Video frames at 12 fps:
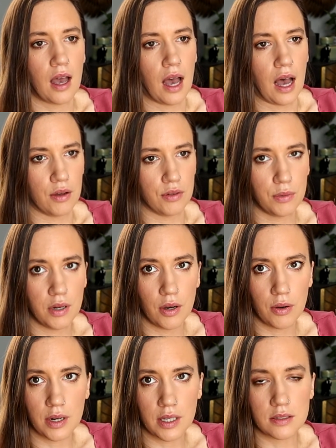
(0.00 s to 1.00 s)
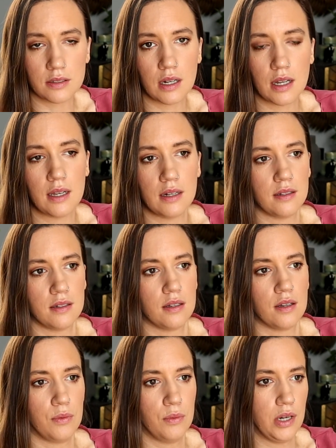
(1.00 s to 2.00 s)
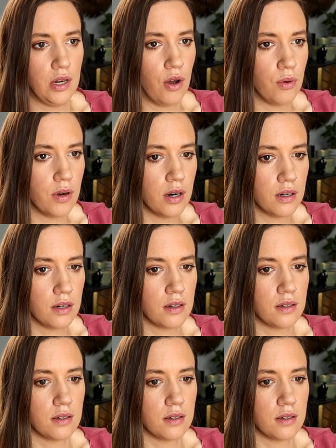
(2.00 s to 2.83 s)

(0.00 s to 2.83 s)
How do we lower insulin? We lower